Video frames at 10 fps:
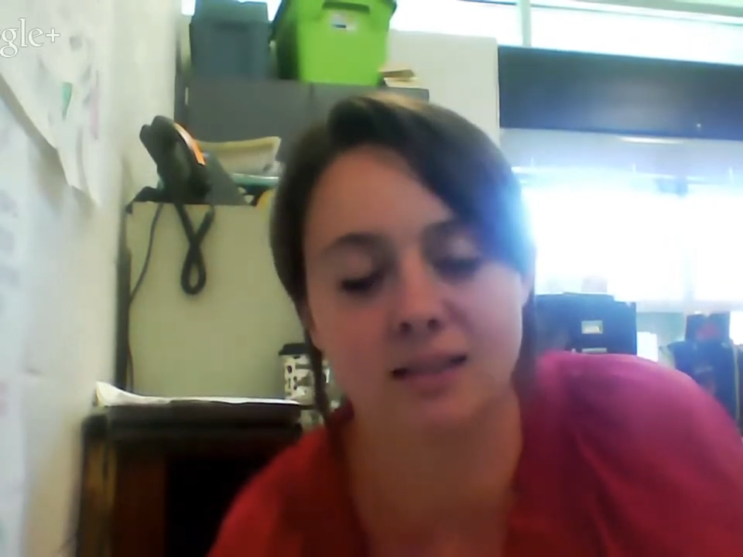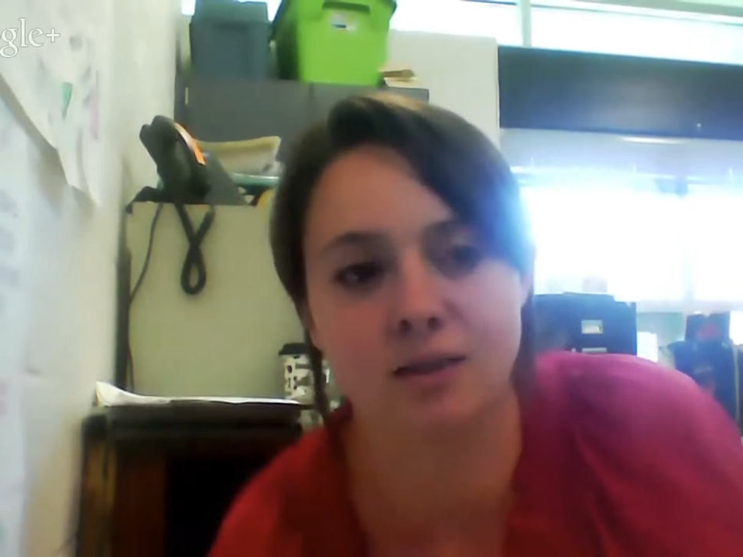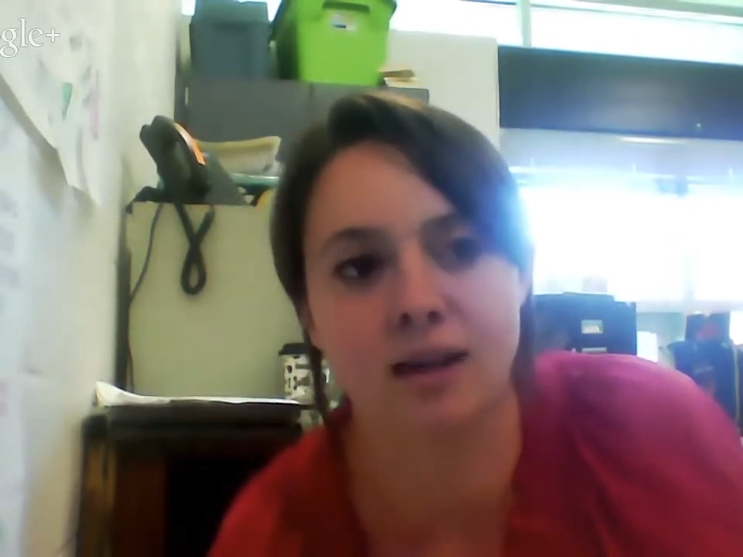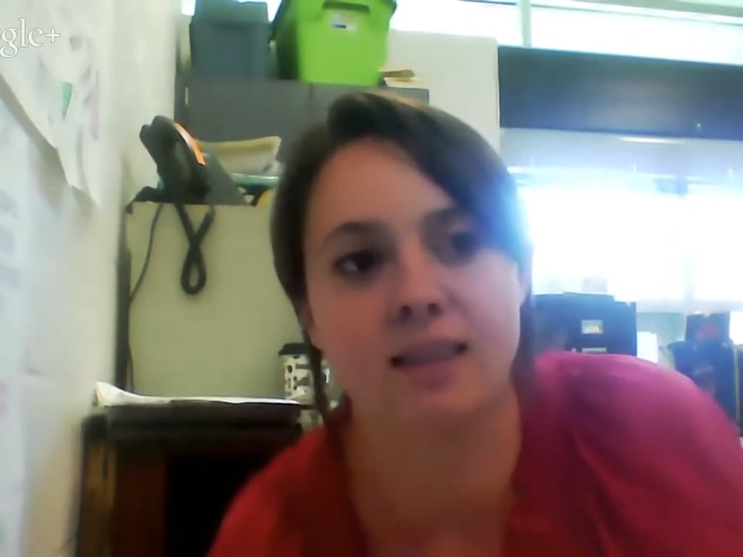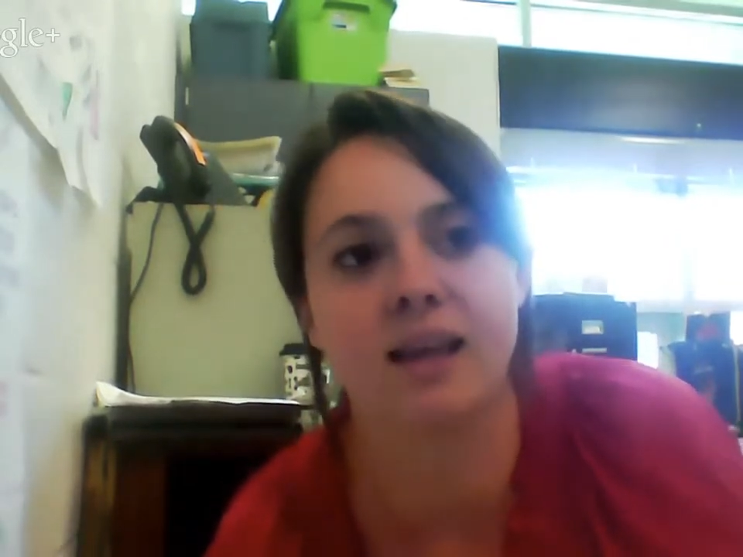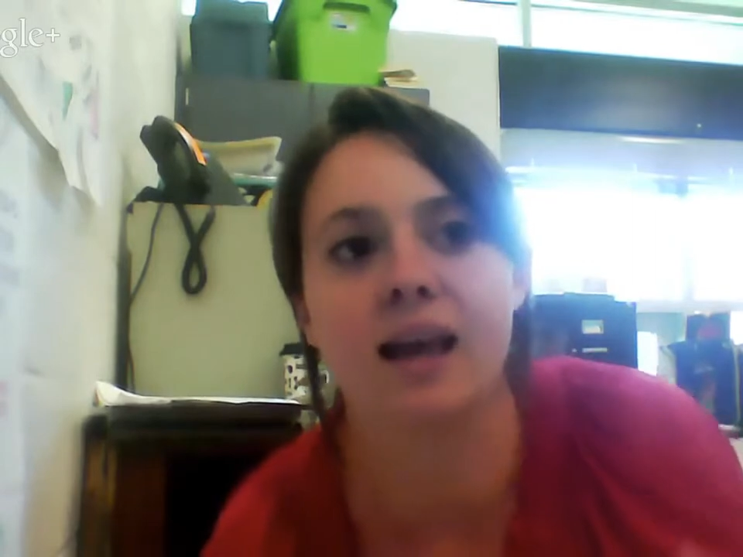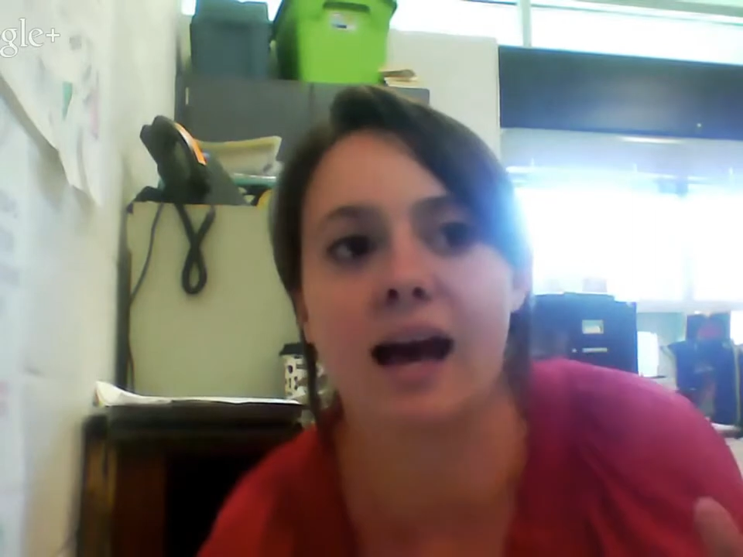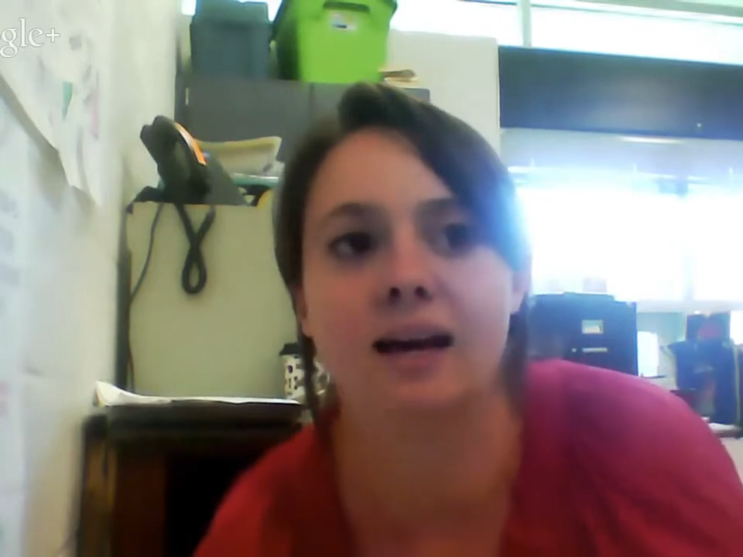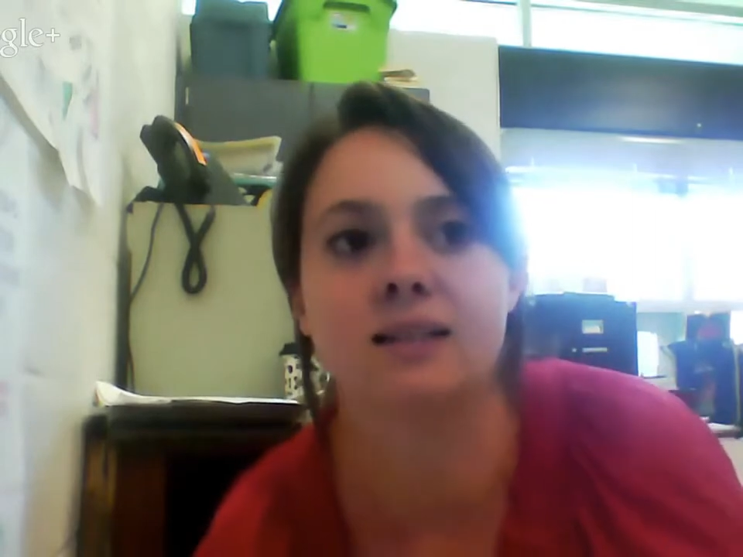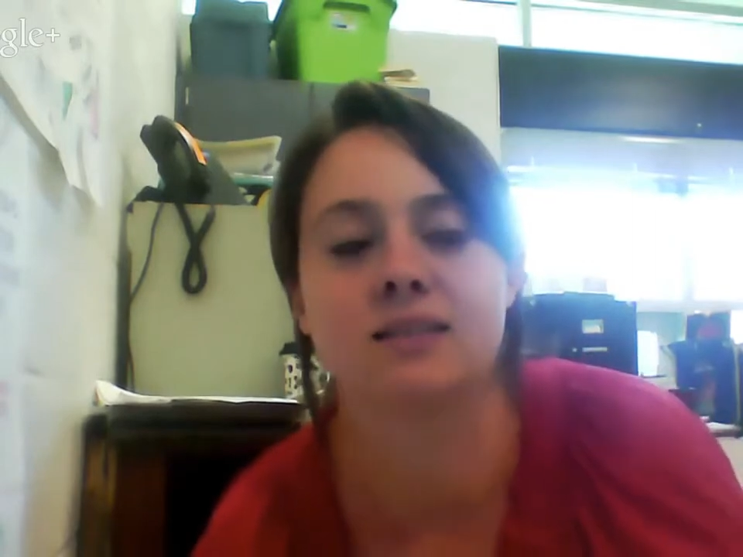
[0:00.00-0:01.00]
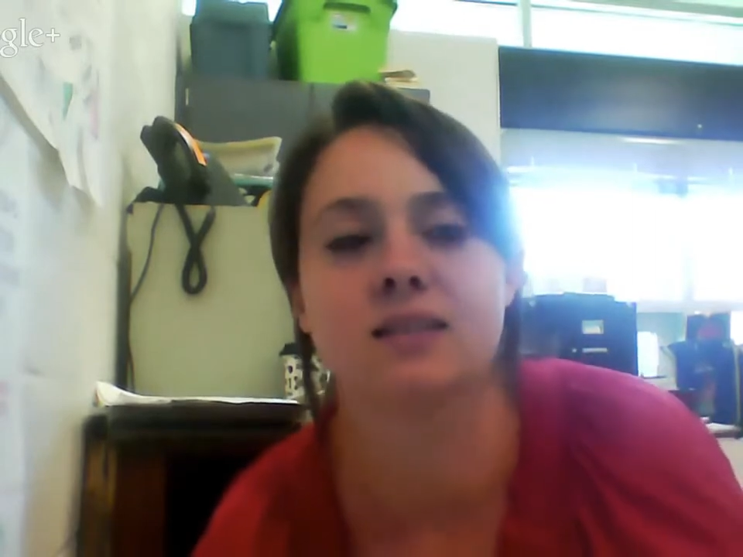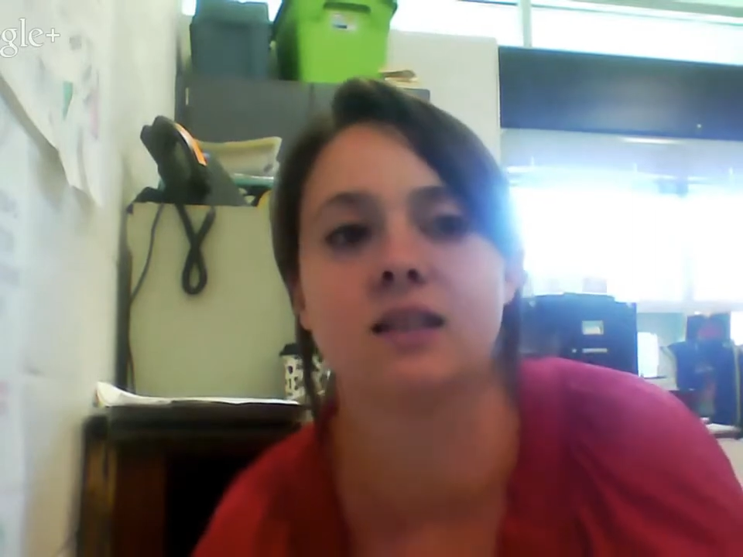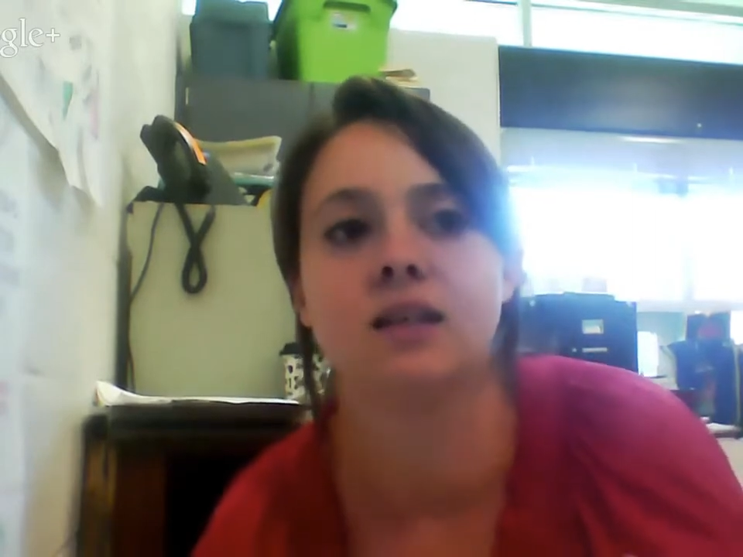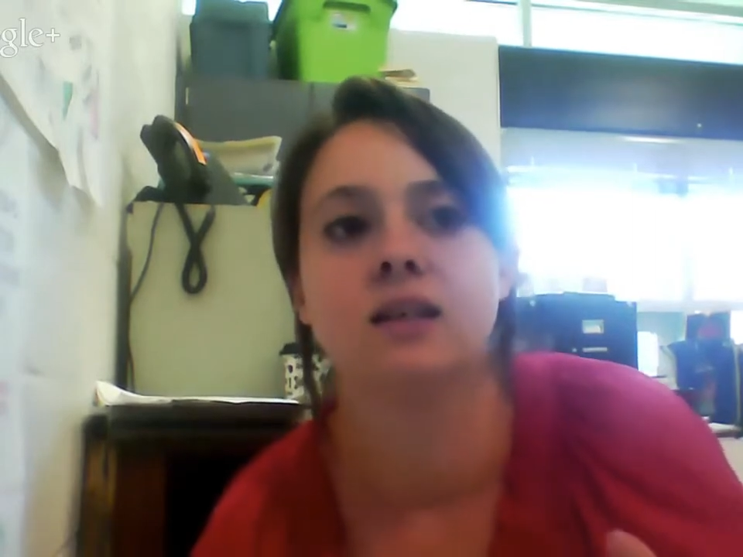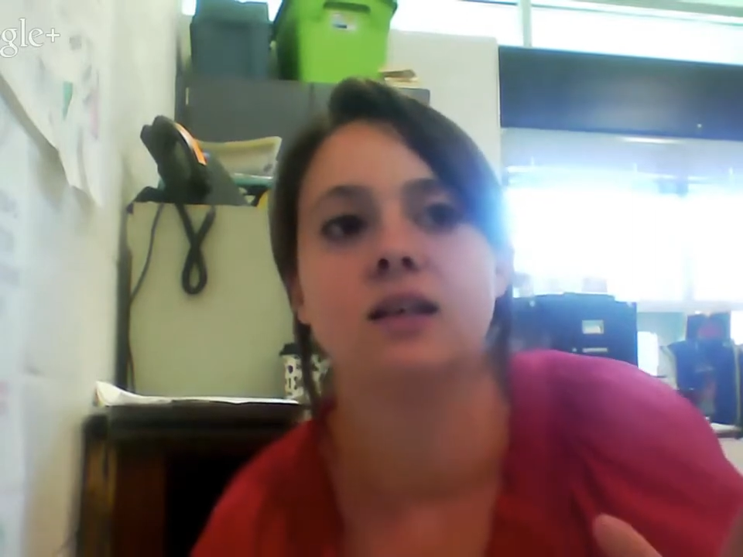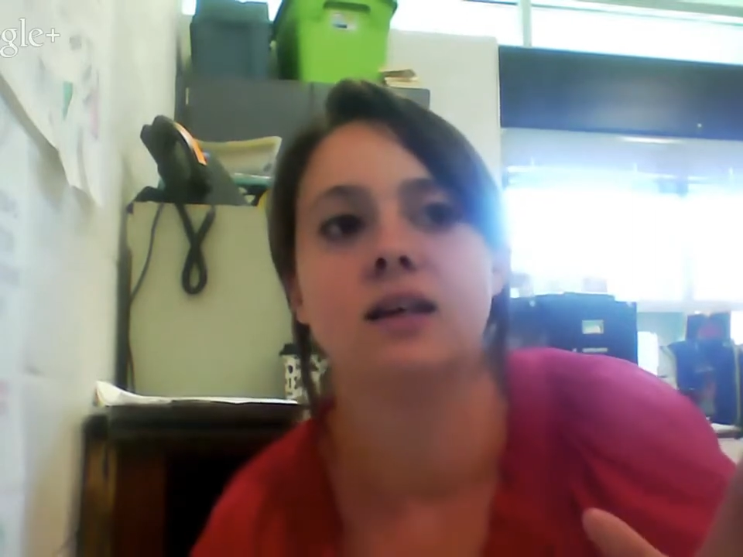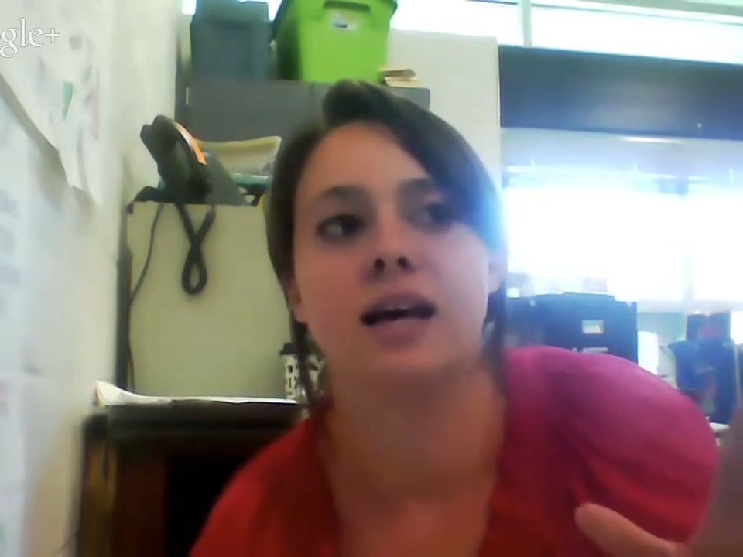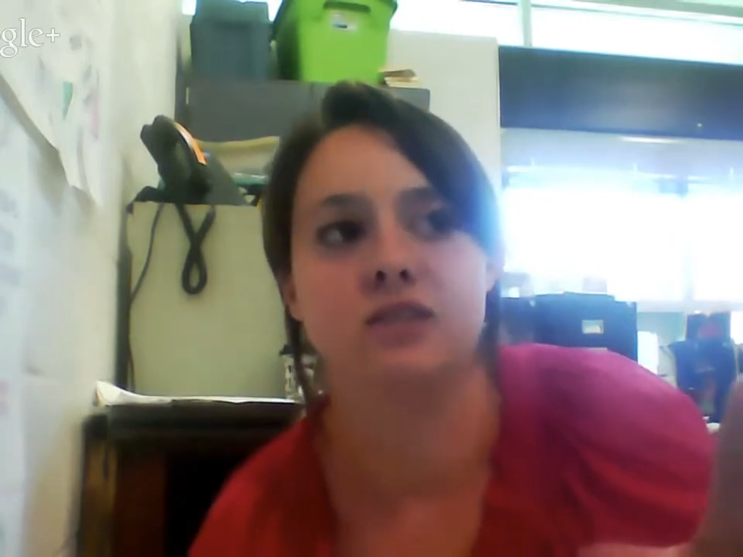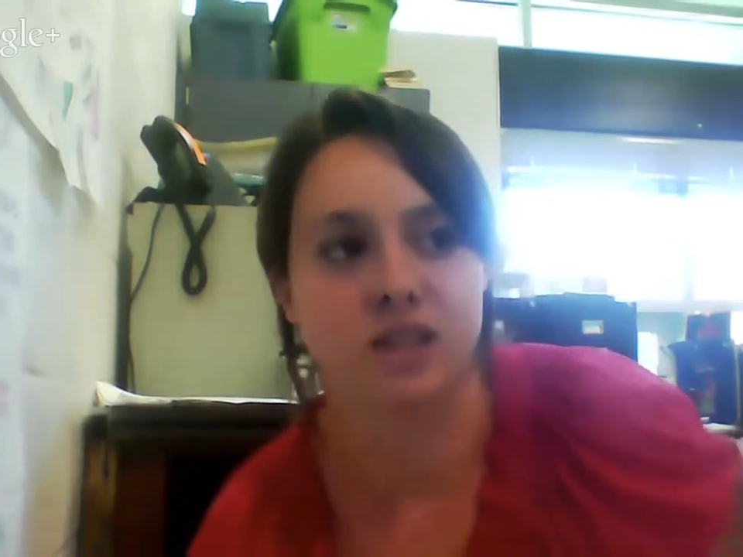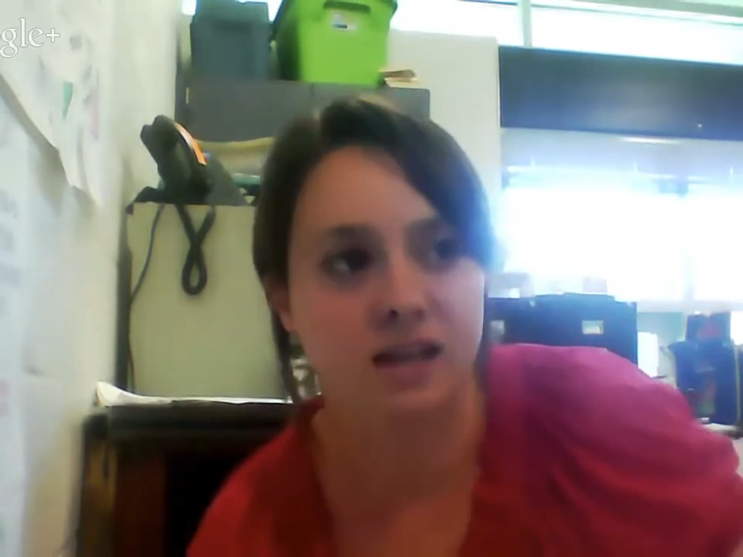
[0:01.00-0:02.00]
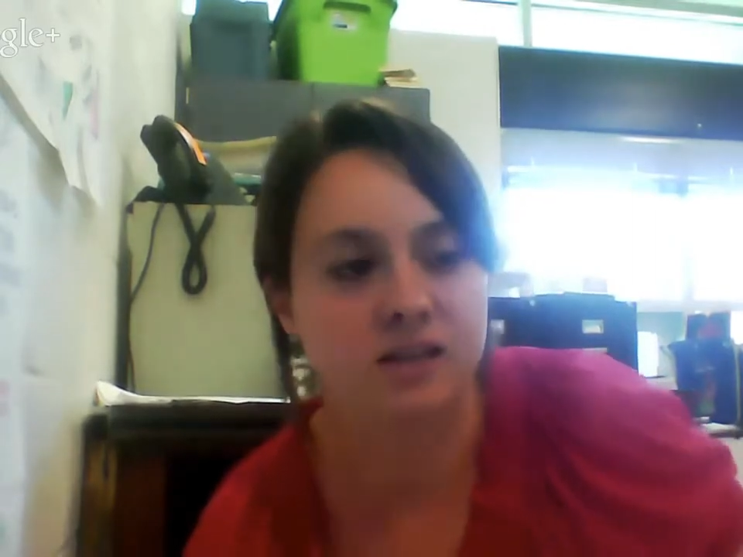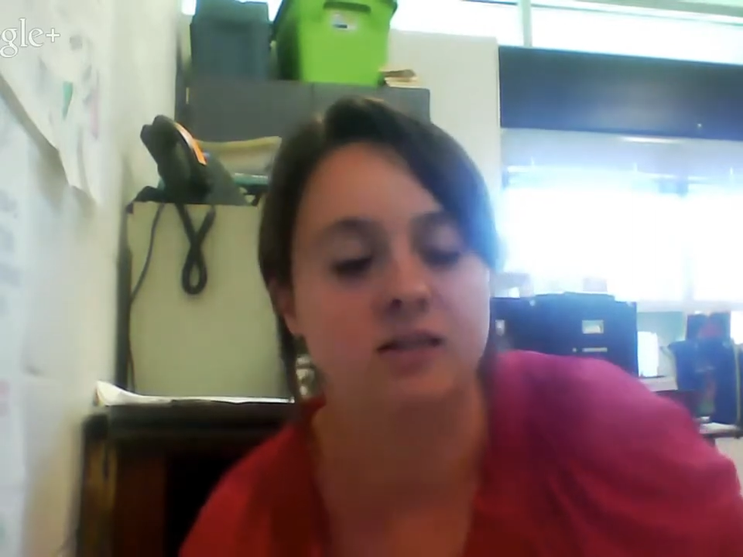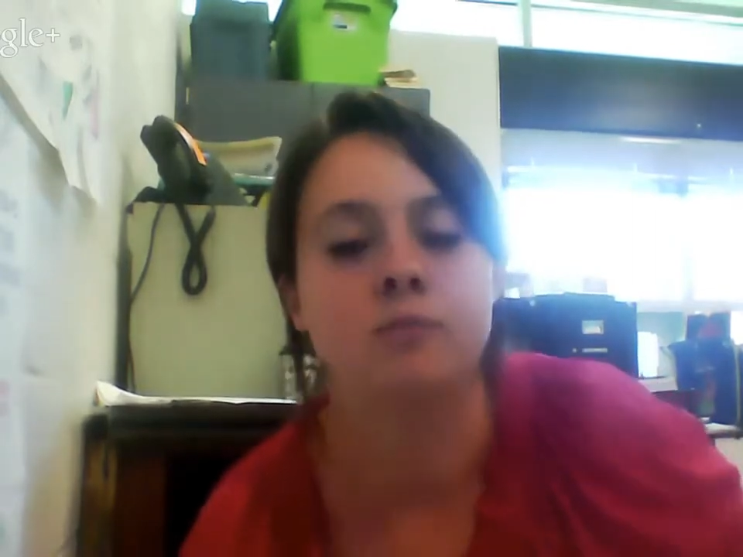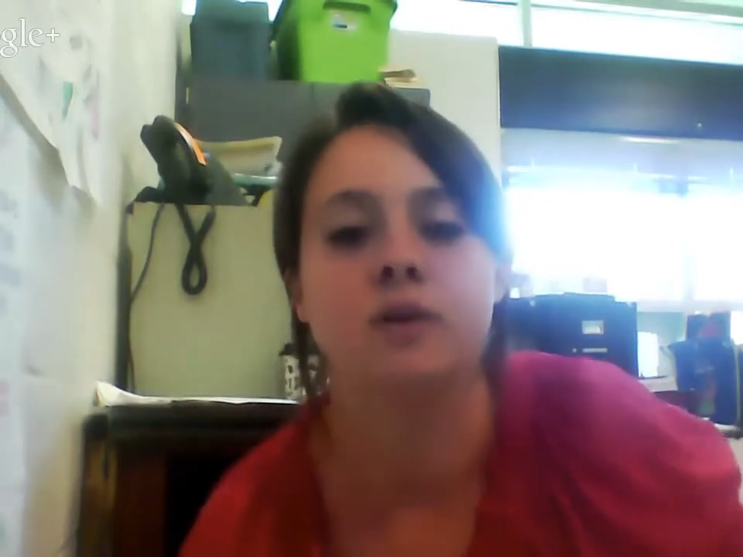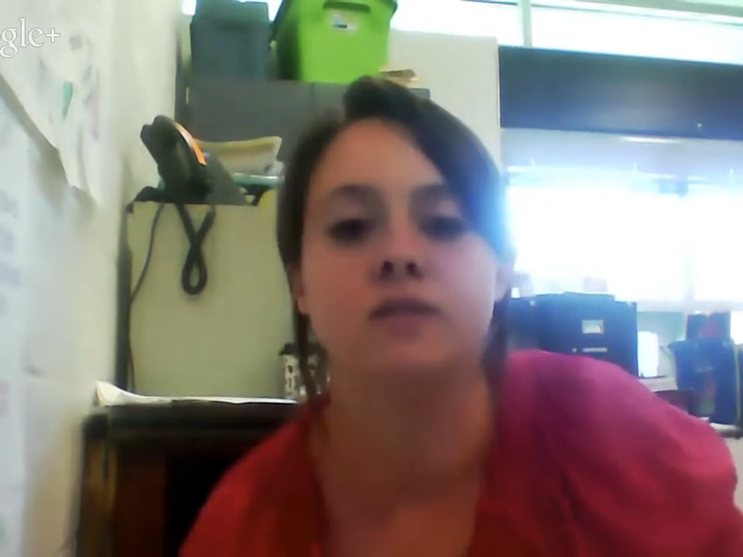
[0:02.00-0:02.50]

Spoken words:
So I think as education moves